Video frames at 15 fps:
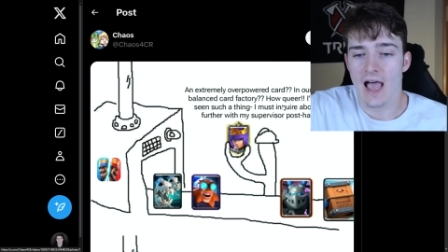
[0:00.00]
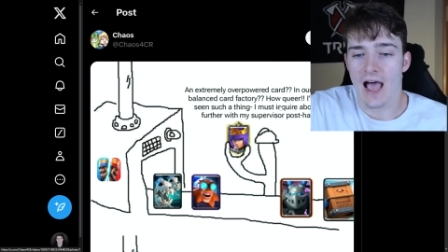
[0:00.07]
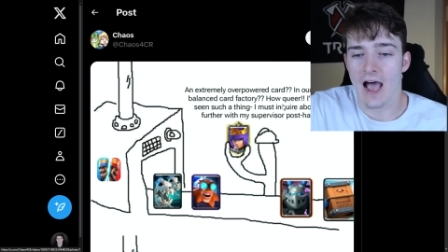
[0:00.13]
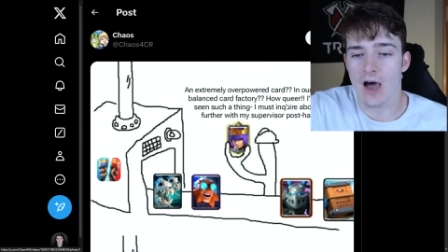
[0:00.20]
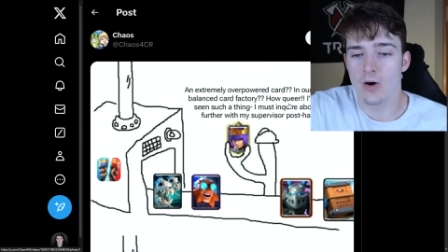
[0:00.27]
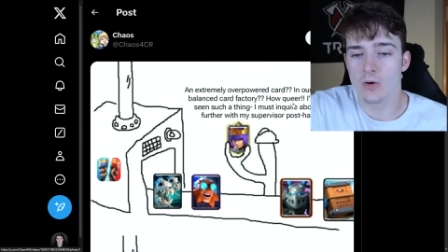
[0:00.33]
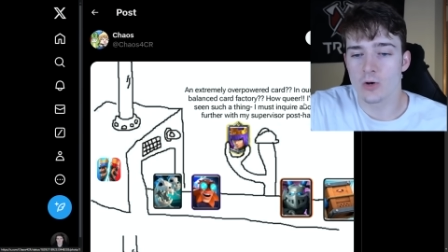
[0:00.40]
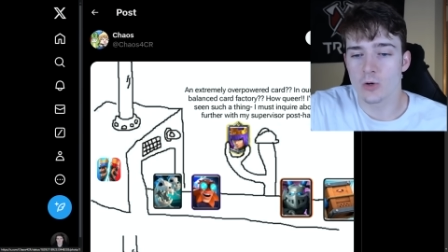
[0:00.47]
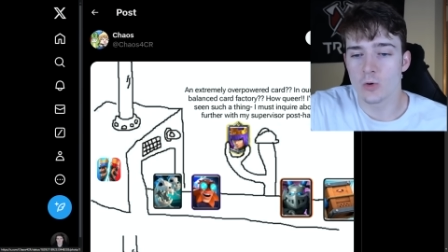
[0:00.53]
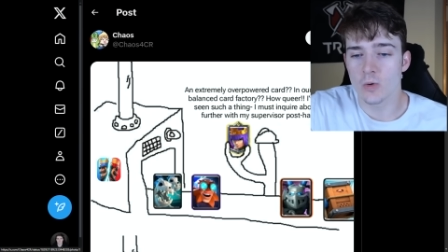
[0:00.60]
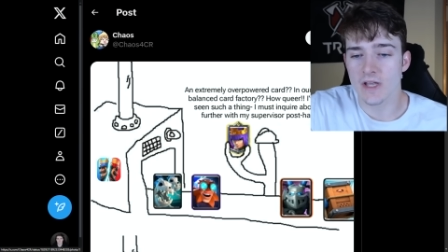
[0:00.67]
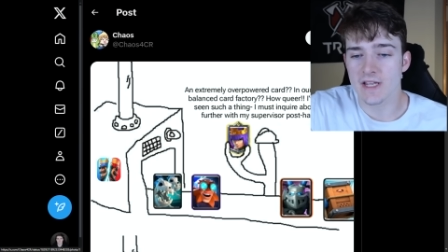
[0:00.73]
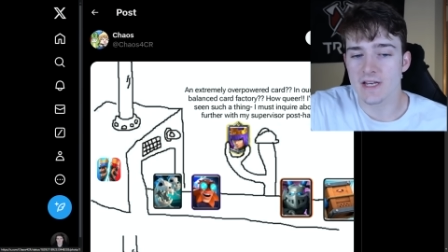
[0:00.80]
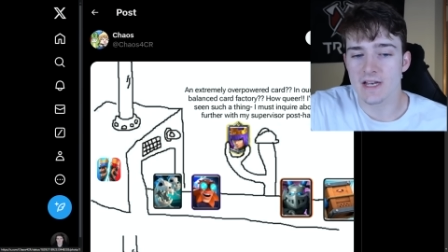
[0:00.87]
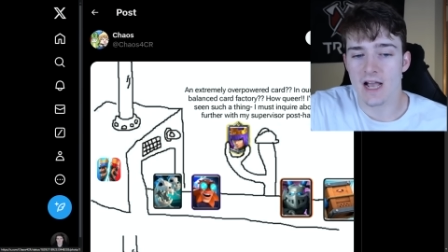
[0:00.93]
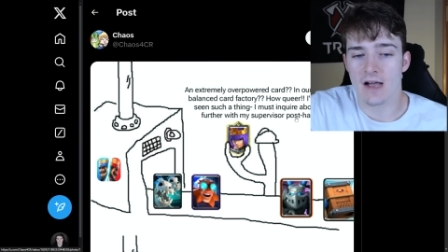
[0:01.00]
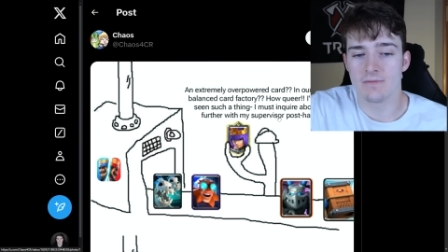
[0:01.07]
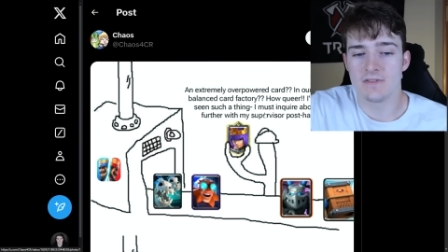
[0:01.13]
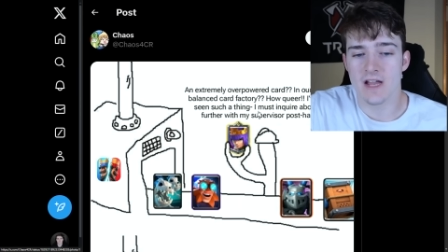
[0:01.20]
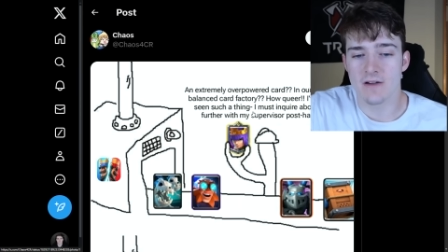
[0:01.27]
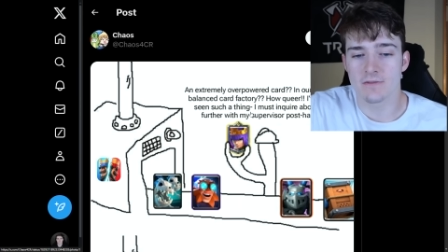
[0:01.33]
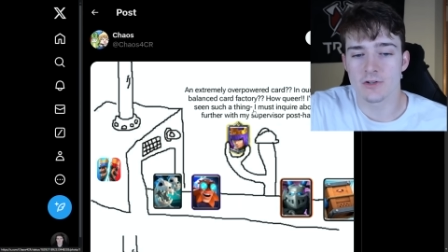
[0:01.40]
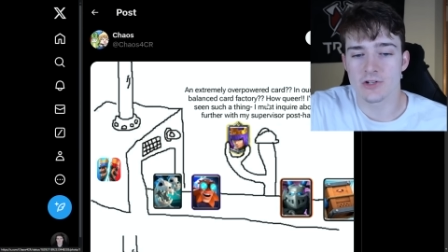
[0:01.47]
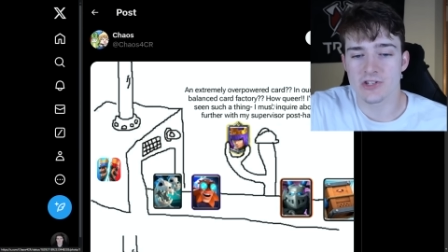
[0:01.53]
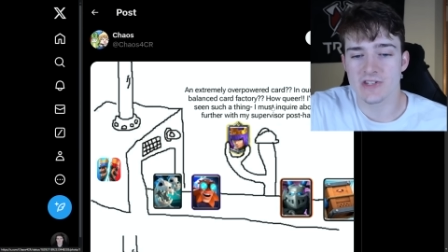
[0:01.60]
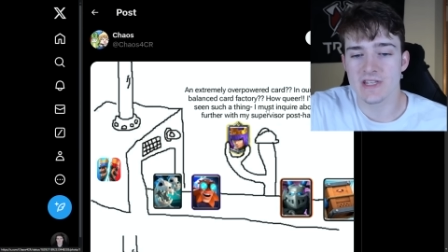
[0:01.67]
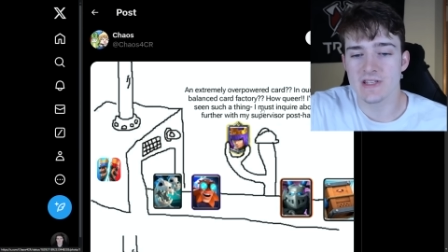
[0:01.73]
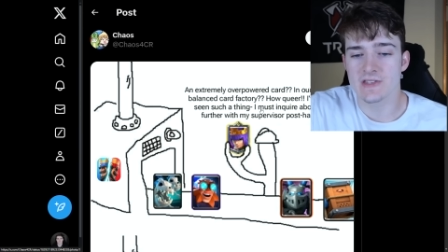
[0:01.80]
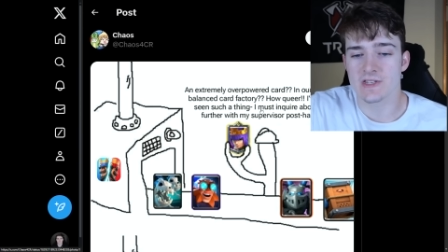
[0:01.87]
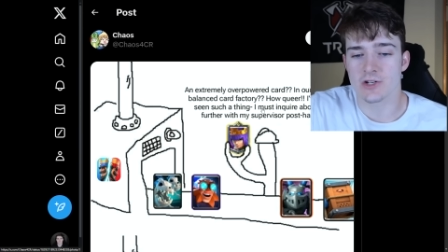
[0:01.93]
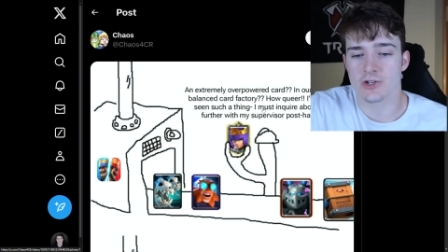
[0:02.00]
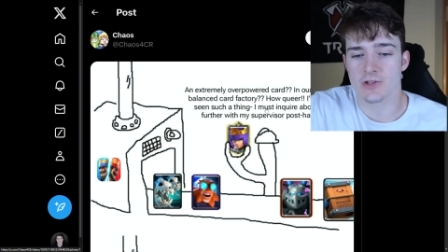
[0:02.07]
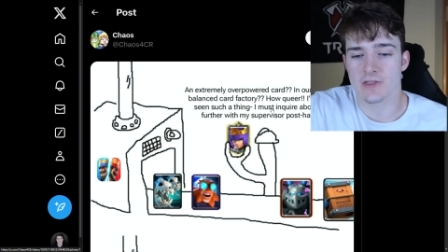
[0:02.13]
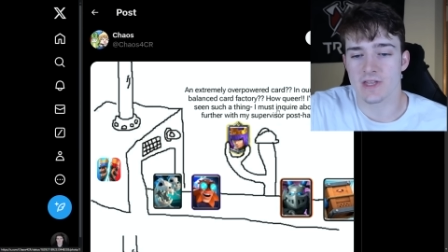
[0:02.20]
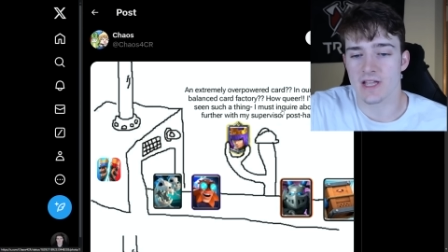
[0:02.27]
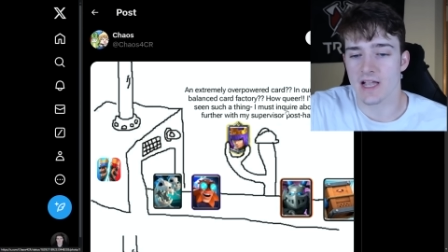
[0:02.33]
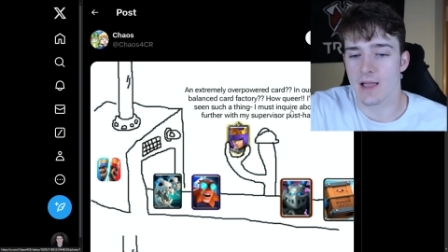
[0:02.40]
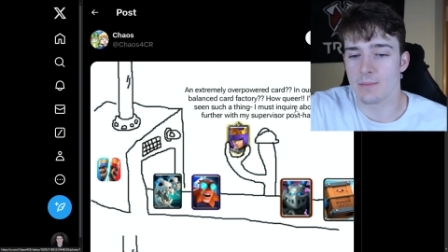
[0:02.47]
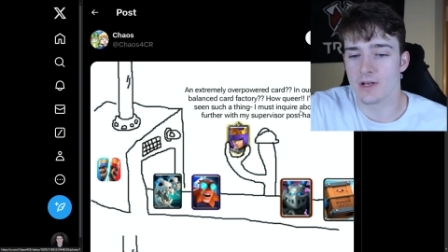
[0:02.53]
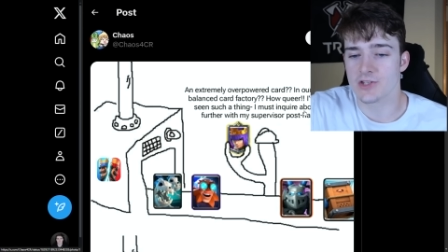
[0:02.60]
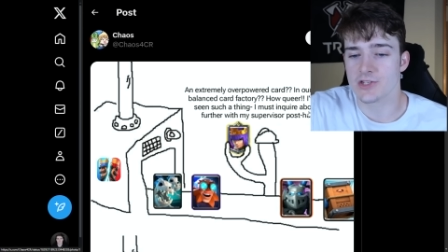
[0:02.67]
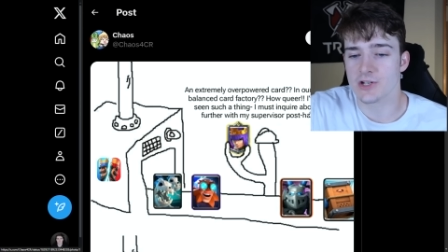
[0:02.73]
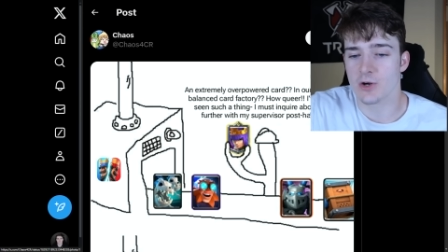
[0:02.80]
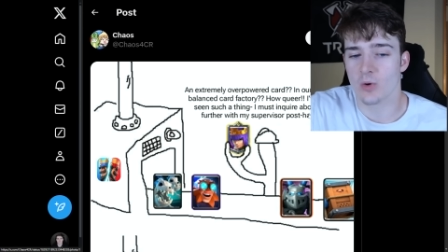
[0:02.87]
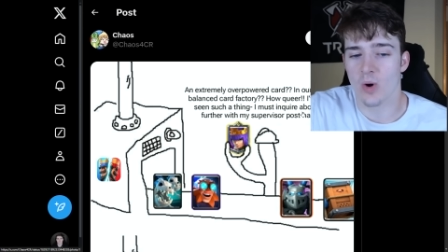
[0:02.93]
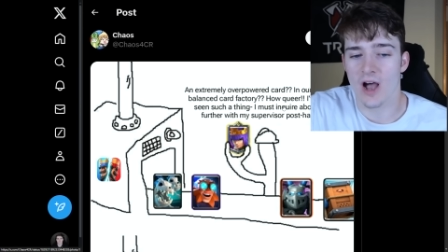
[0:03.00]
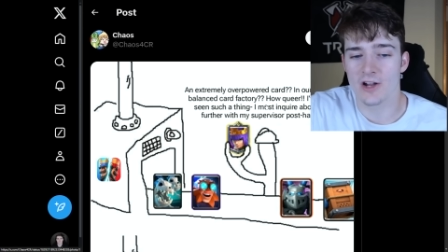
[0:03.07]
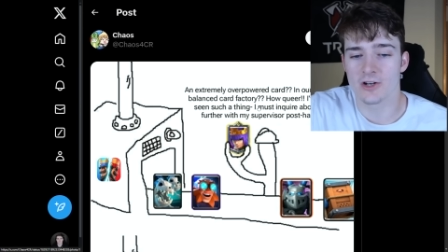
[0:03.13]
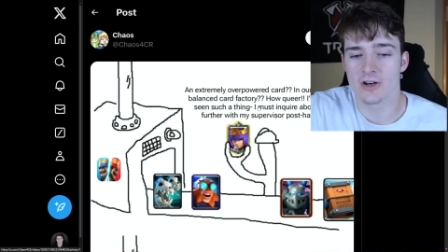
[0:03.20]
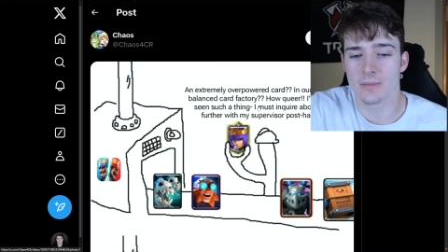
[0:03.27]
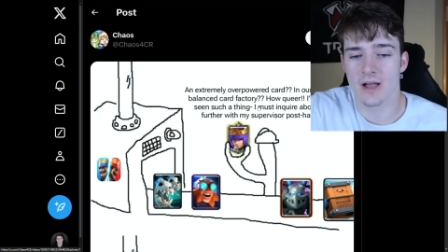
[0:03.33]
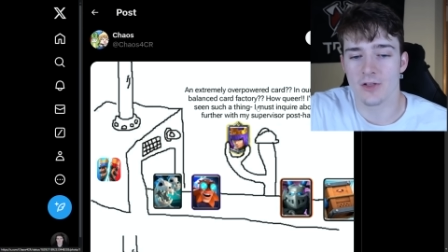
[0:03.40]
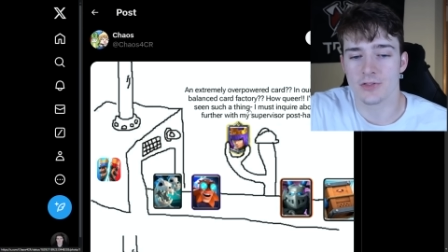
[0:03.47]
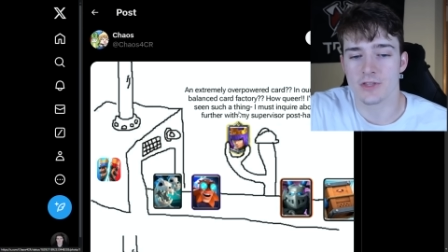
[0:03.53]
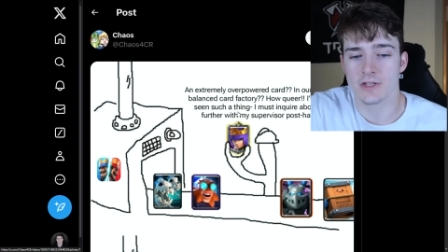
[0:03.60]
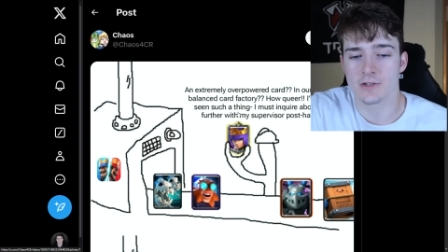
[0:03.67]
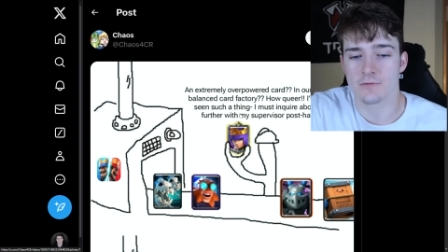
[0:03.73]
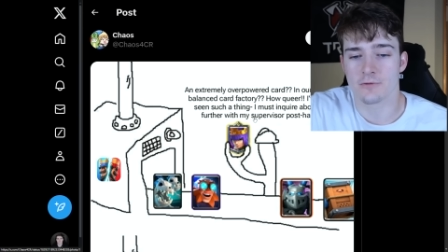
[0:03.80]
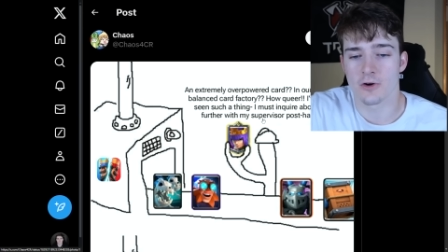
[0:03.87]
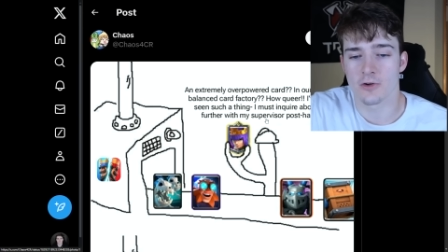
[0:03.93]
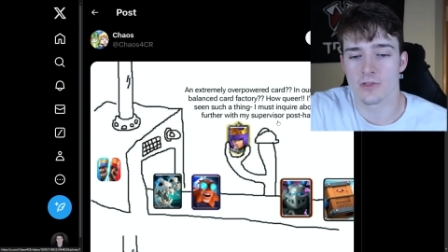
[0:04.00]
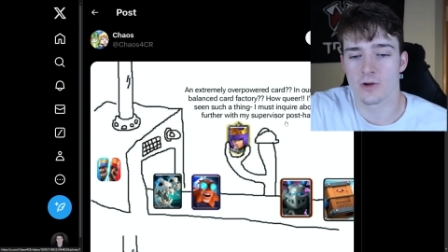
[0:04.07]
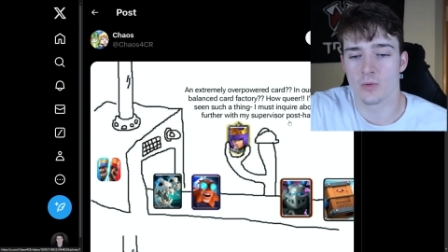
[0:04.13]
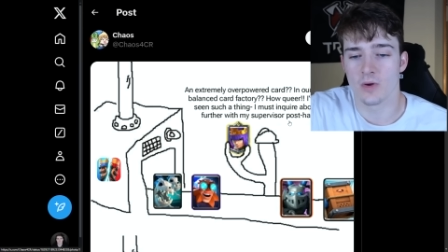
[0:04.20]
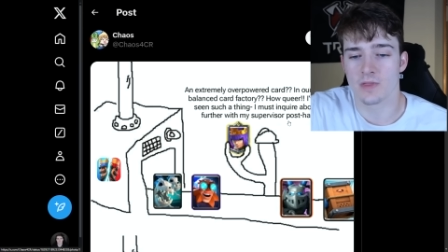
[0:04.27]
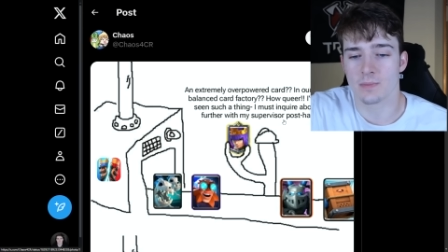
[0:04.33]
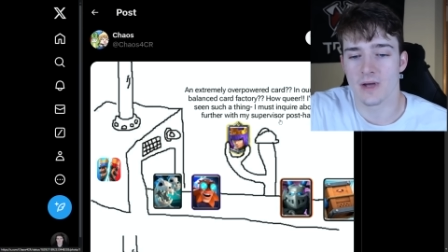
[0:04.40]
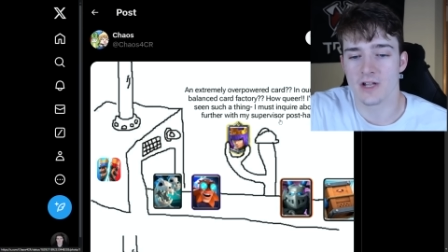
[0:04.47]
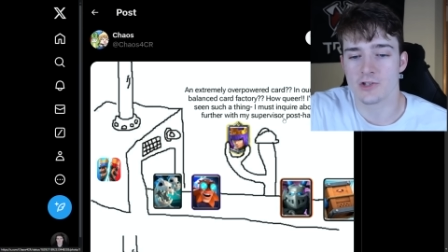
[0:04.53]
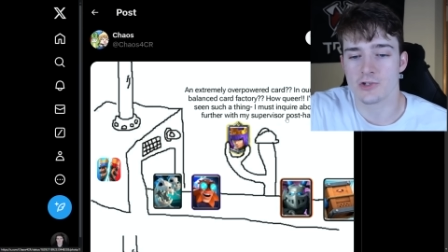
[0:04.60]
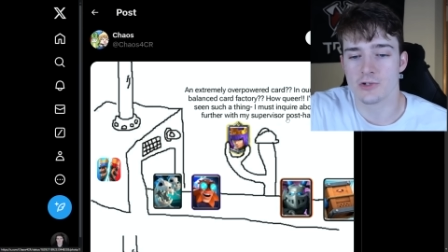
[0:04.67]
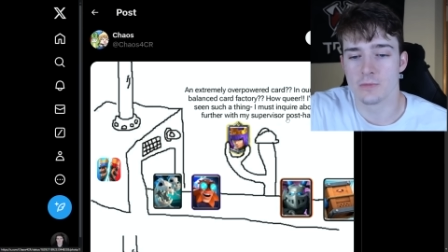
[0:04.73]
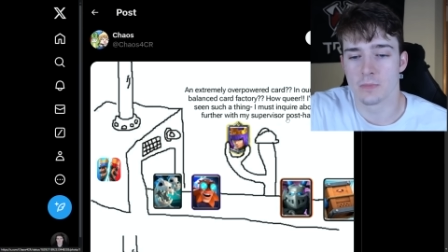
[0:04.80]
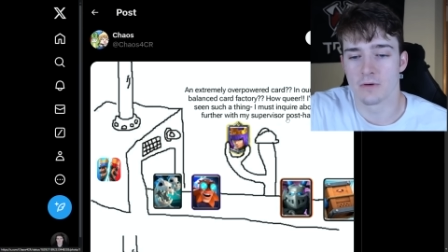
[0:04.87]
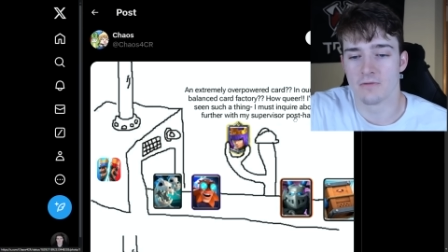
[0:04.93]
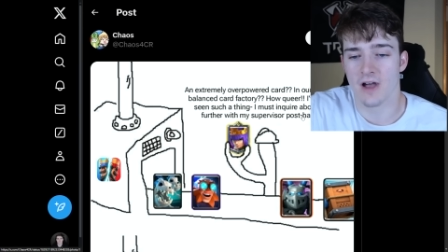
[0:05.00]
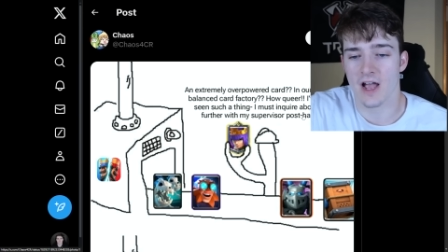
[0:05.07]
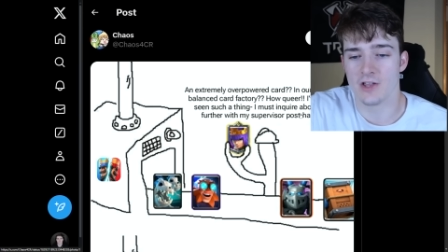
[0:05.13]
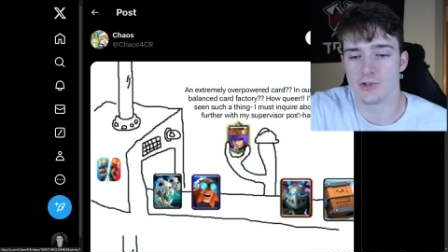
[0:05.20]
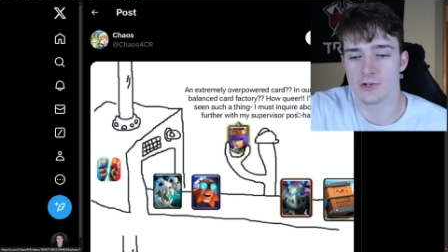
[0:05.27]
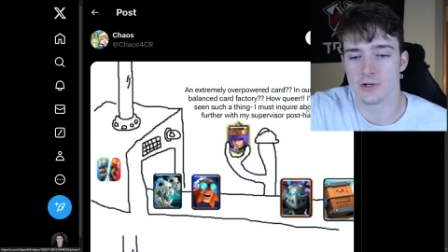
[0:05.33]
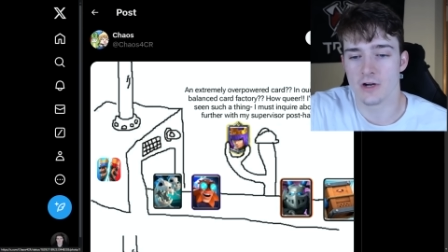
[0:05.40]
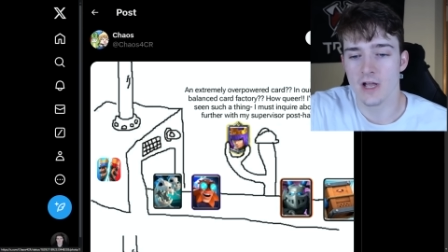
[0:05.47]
How, Queen? I've never seen such a thing. I must inquire about this further with my supervisor